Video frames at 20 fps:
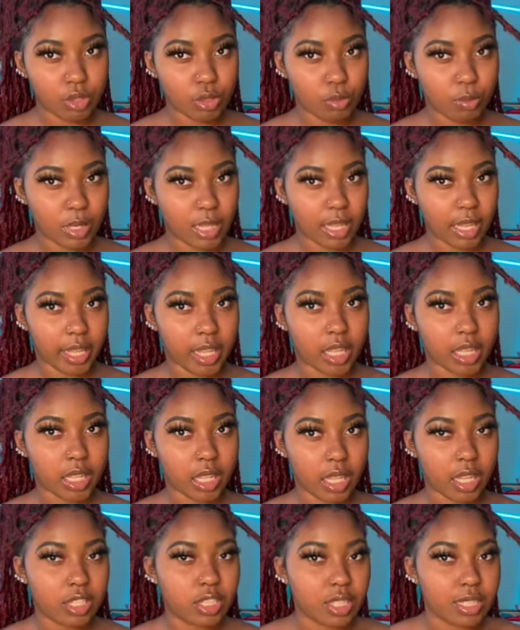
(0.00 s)
but like
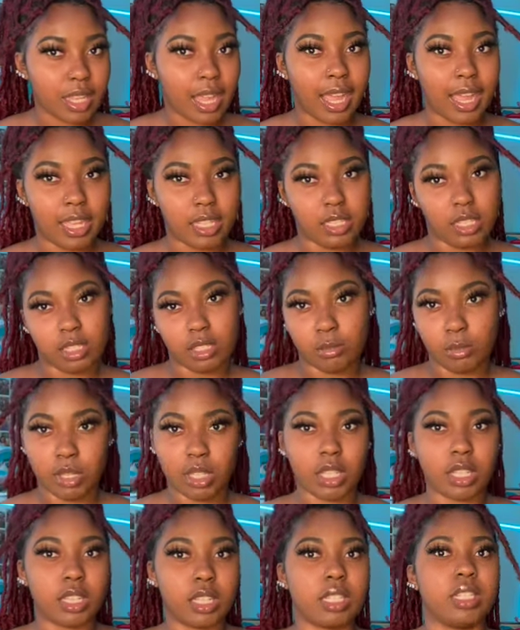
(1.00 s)
it just hides it to make
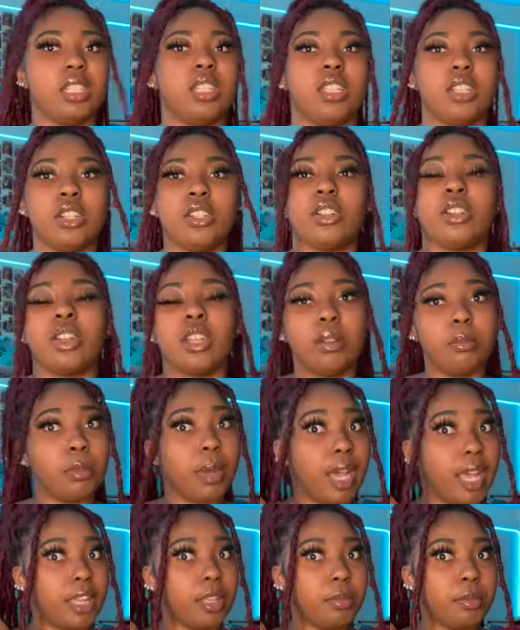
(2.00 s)
it look neater in
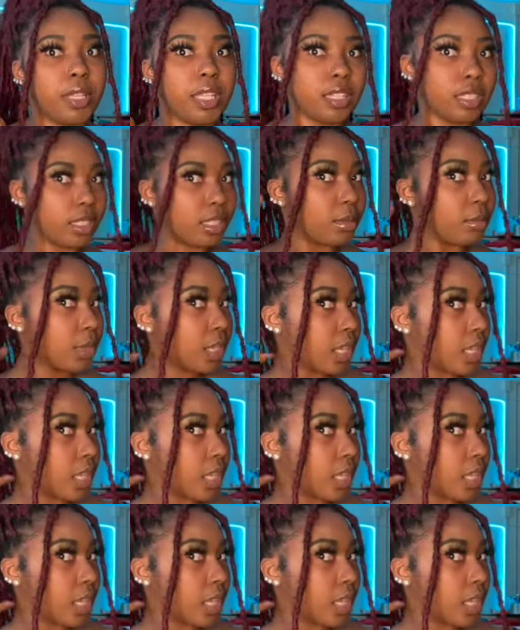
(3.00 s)
my opinion.